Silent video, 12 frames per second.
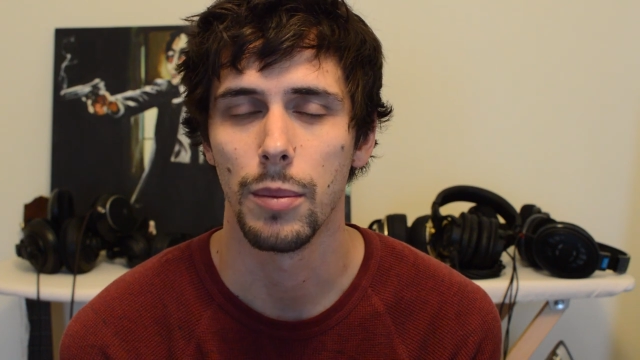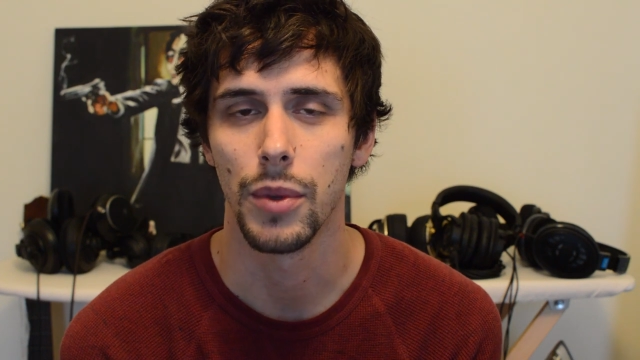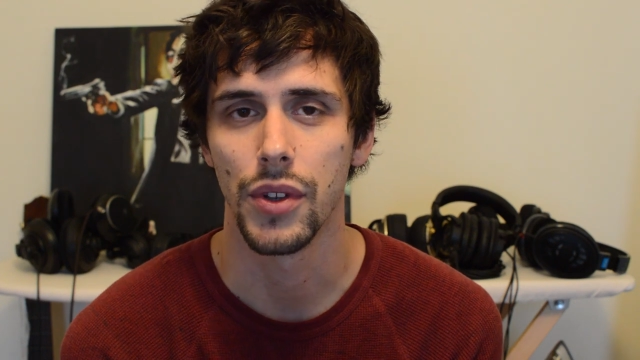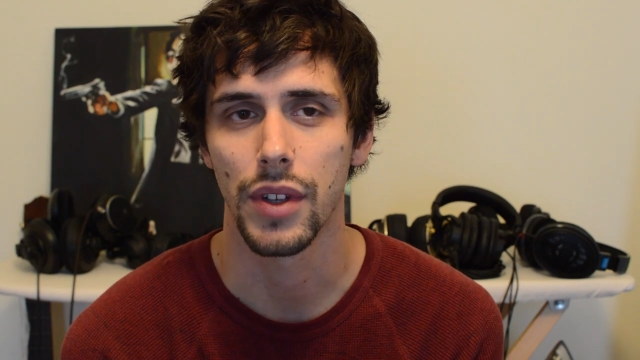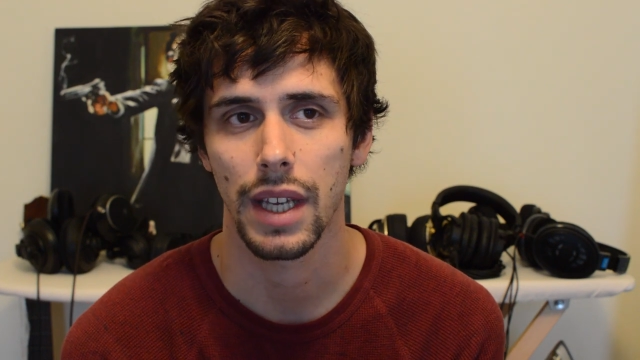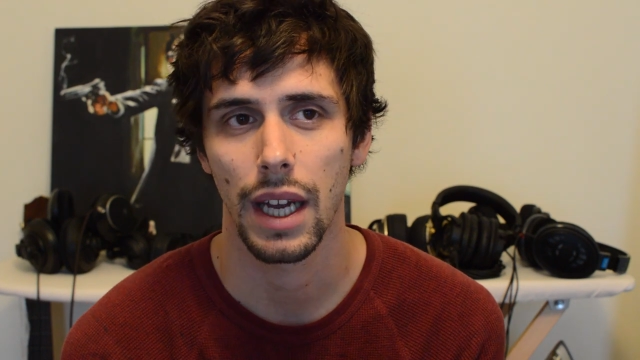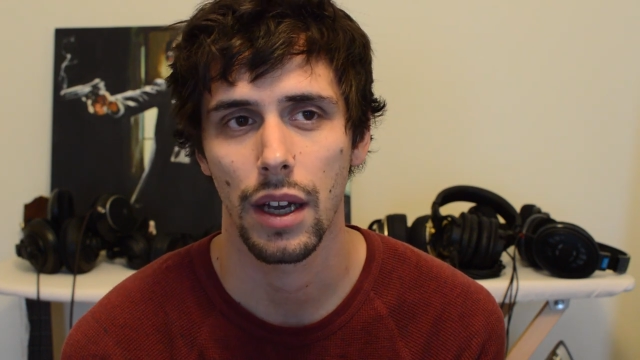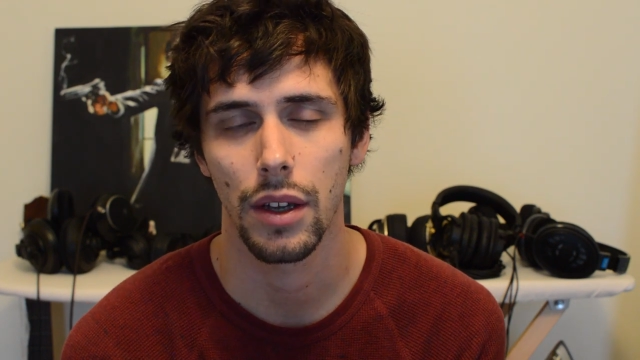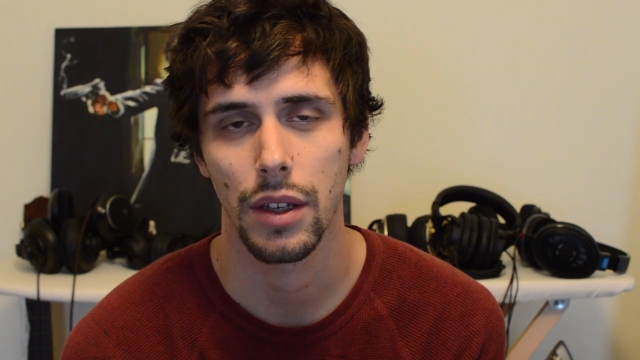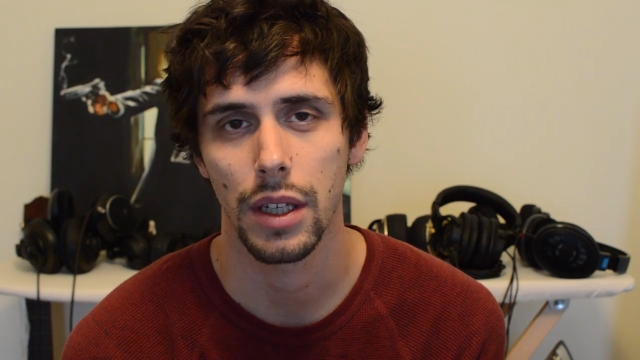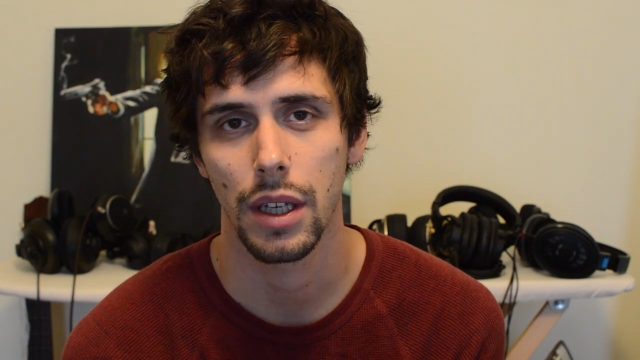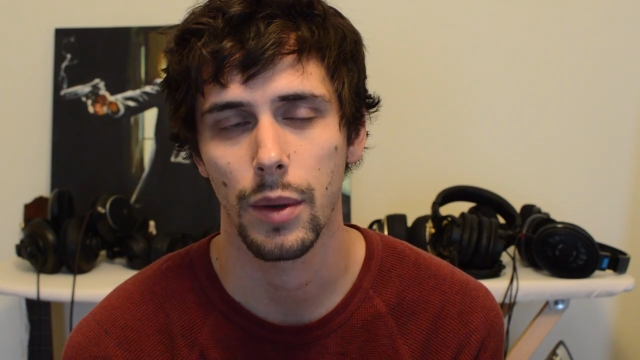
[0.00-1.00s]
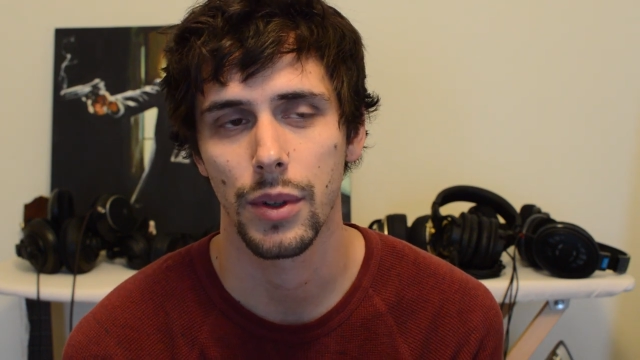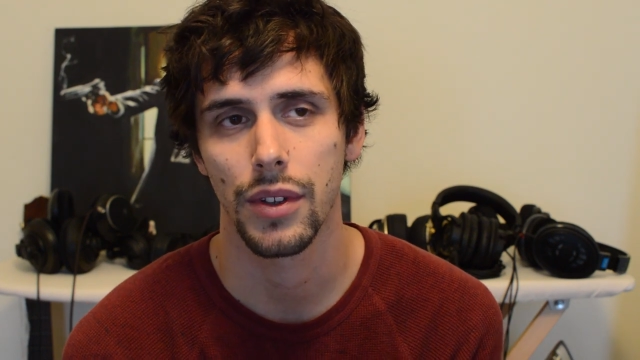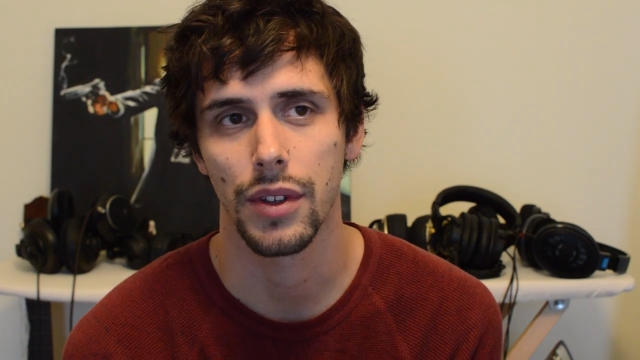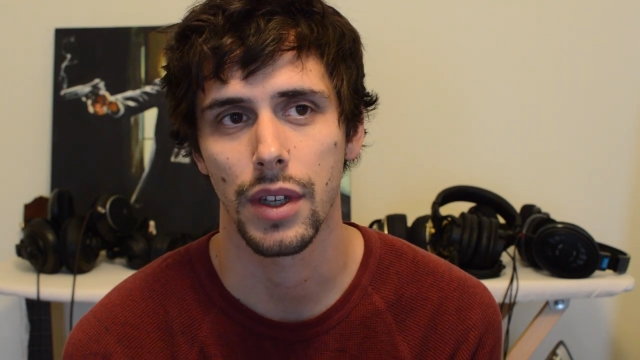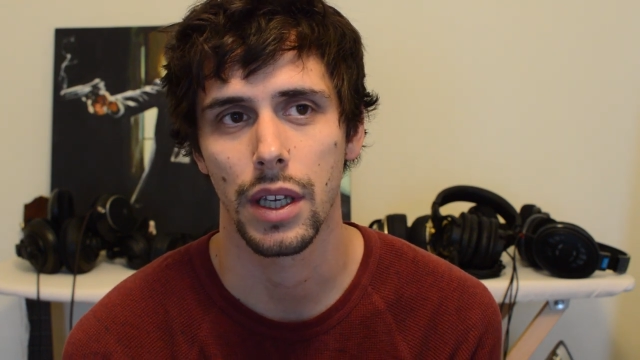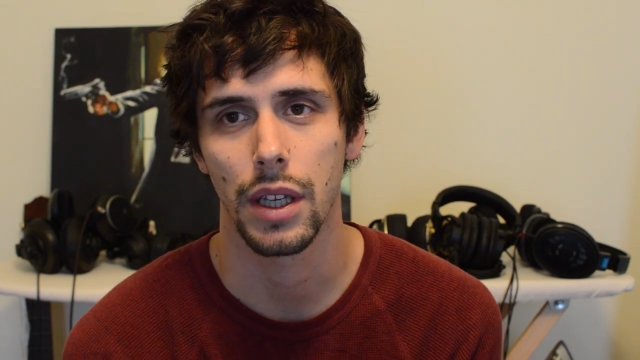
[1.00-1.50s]
musicality, I would
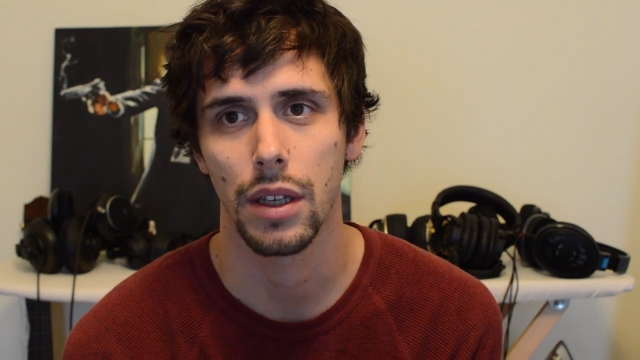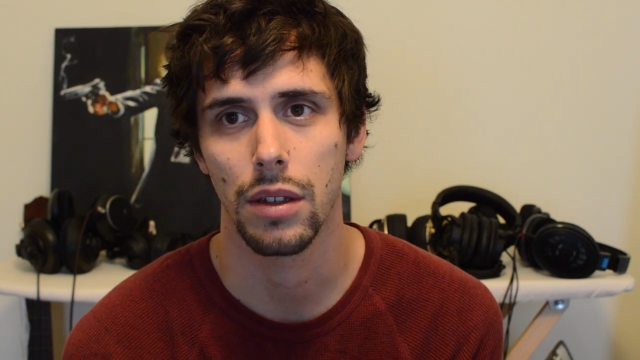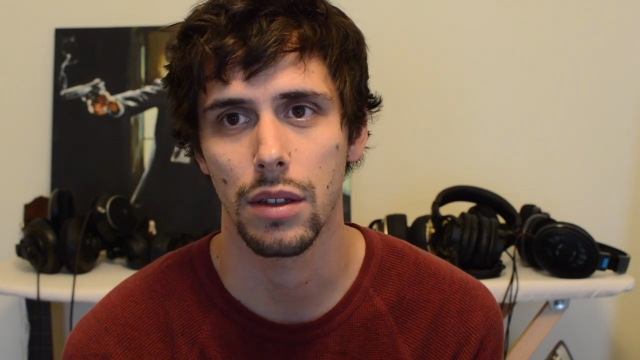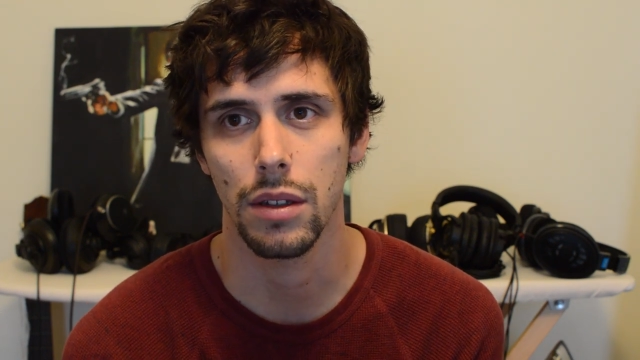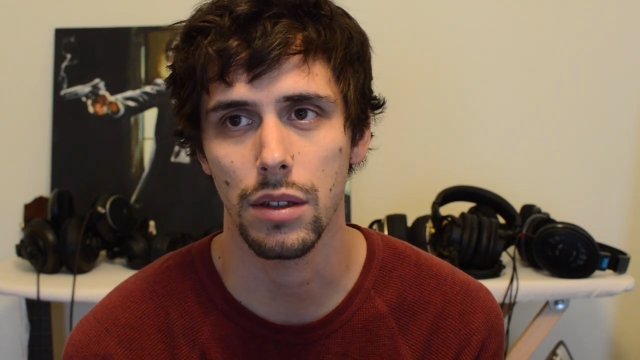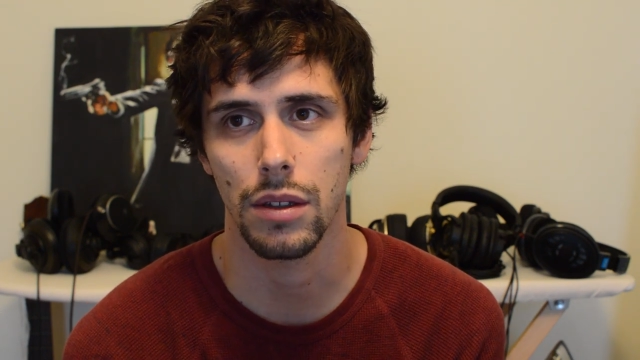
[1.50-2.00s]
say